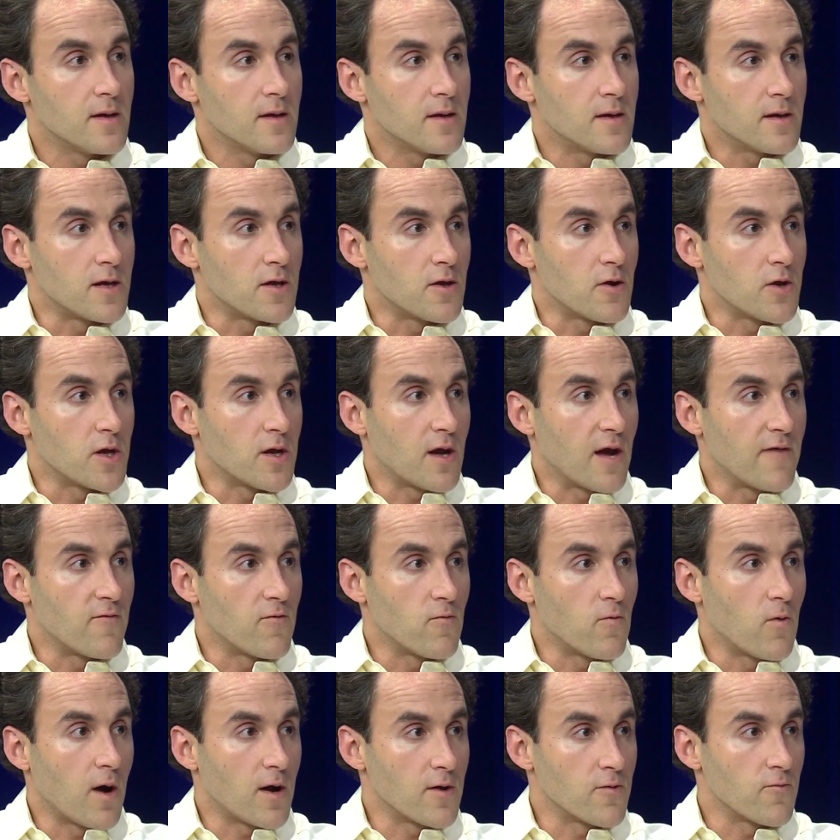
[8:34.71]
you have a
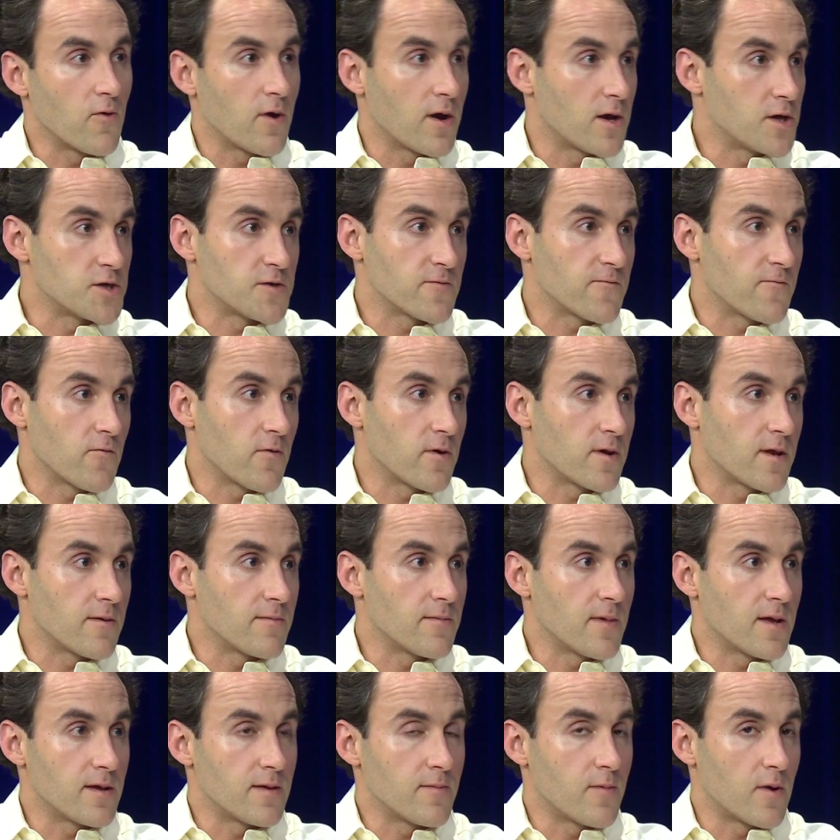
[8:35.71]
wide range for
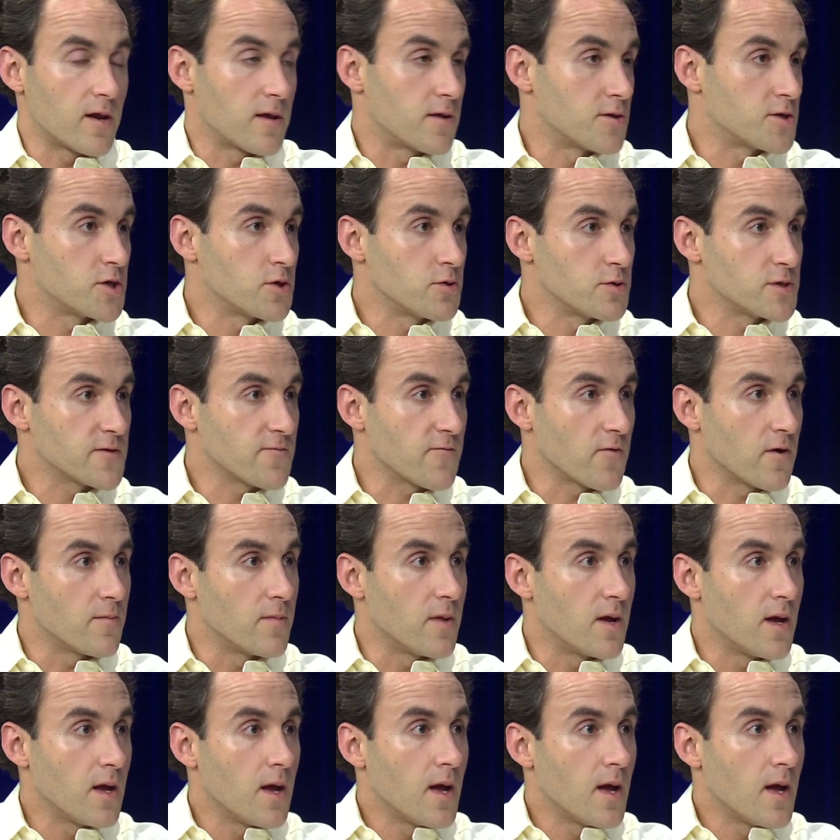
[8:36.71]
anybody to choose from.